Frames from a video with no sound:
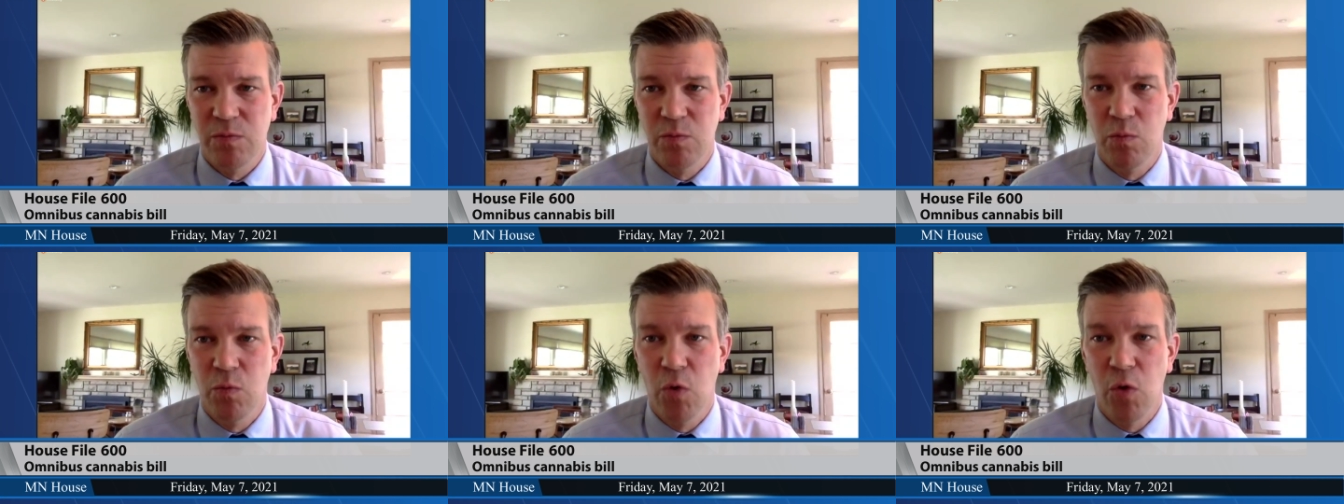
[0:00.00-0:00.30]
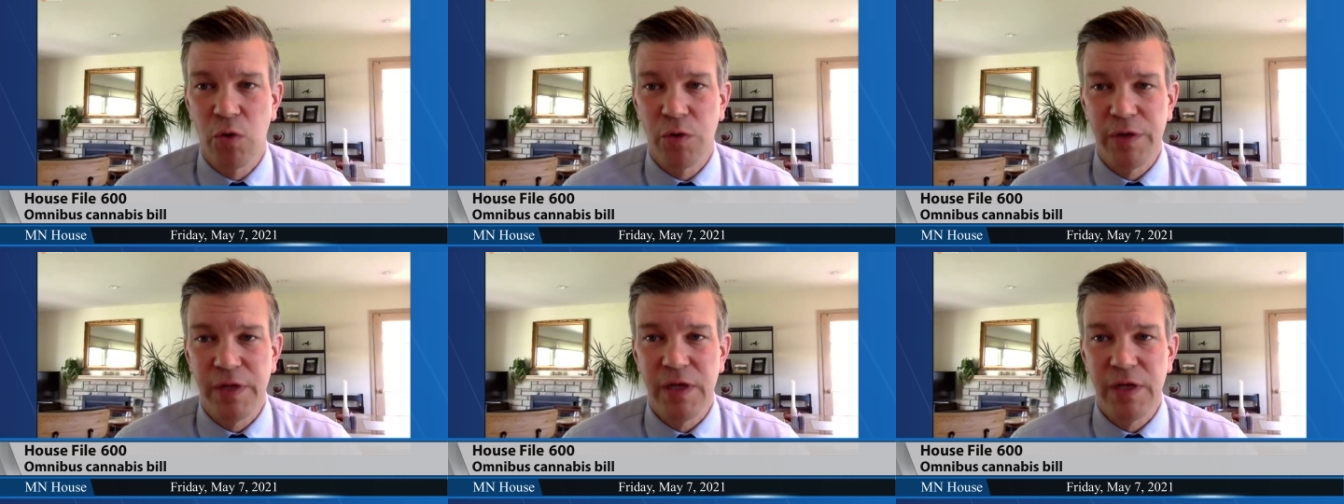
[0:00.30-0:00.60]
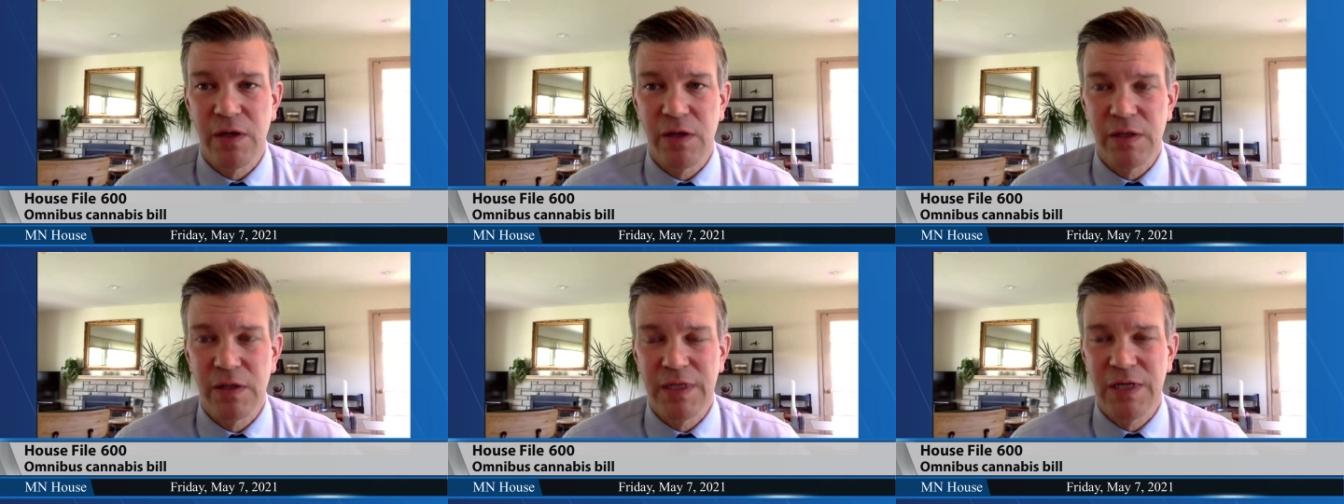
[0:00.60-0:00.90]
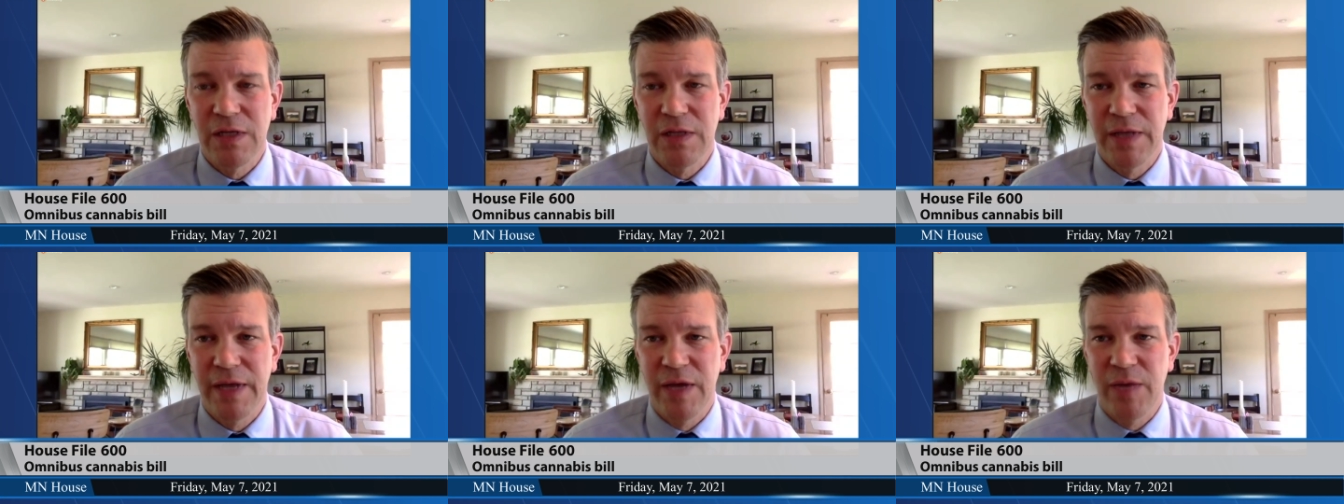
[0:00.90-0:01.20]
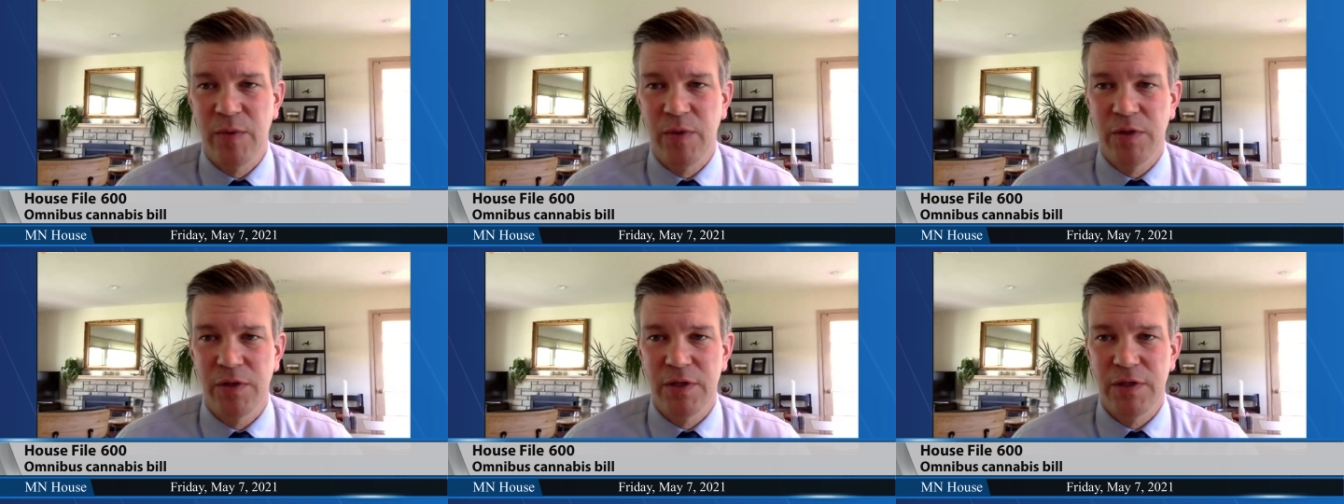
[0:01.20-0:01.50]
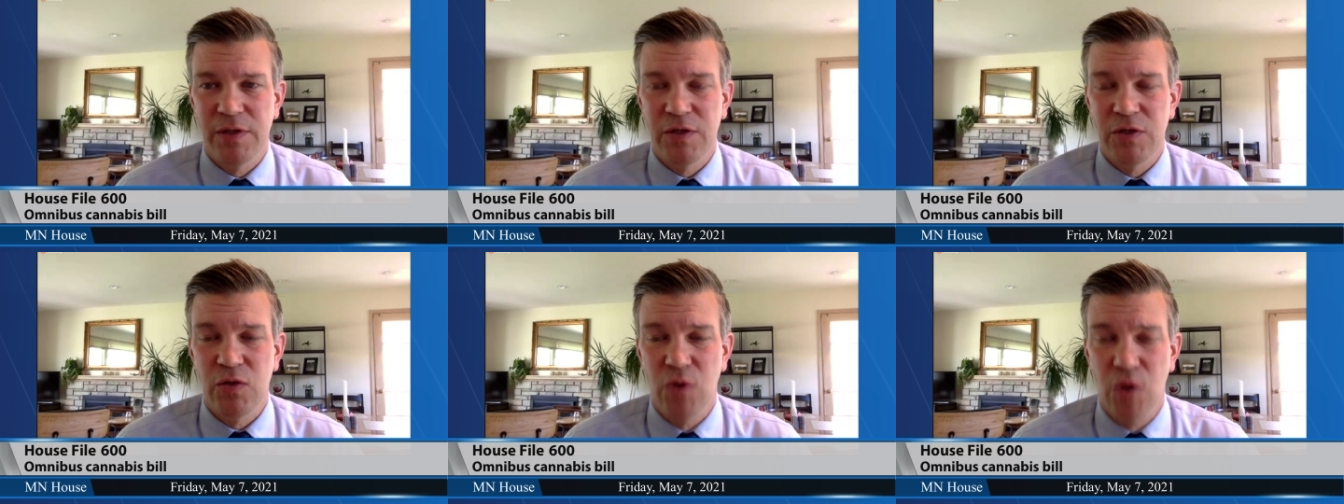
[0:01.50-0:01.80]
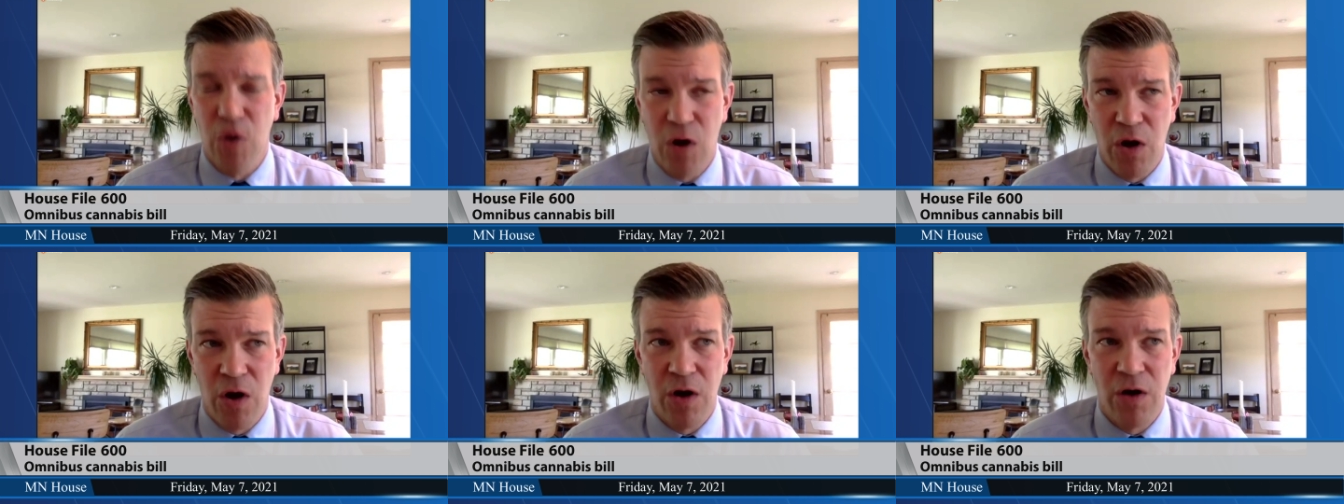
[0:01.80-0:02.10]
more legal liability than you
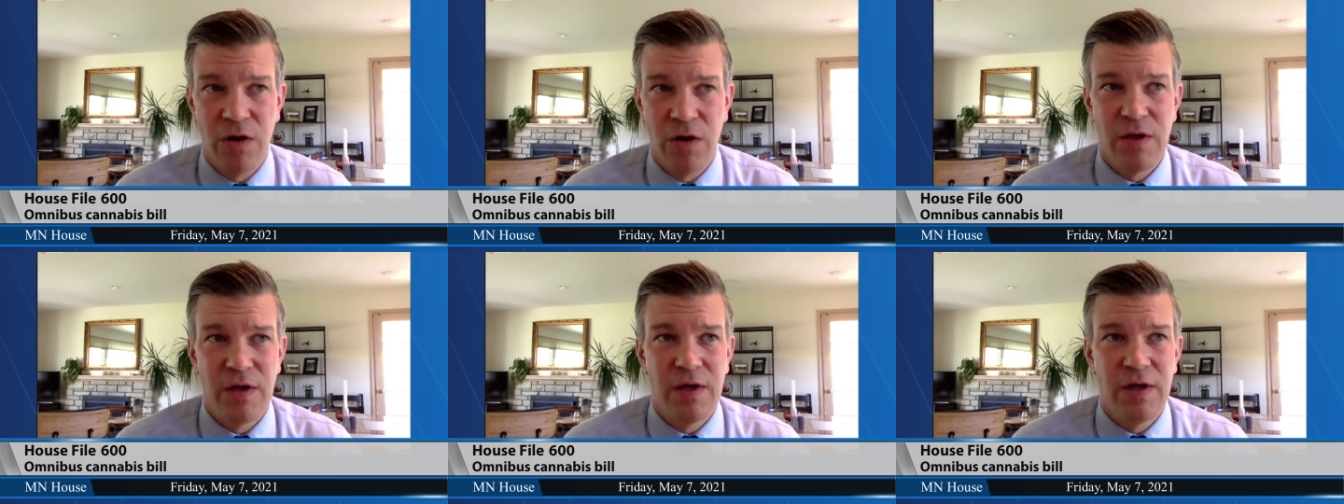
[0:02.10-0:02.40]
are.